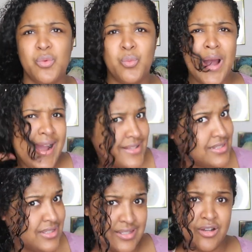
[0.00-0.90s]
the wax
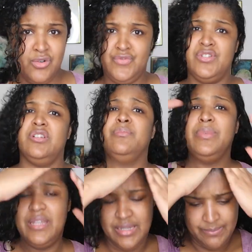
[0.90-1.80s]
itself should
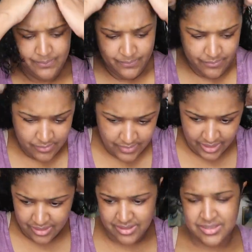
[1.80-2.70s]
be
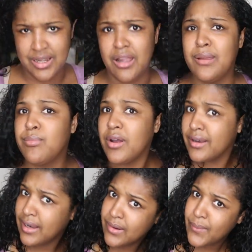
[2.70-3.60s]
like a styling
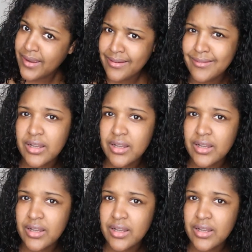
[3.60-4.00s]
product anyway.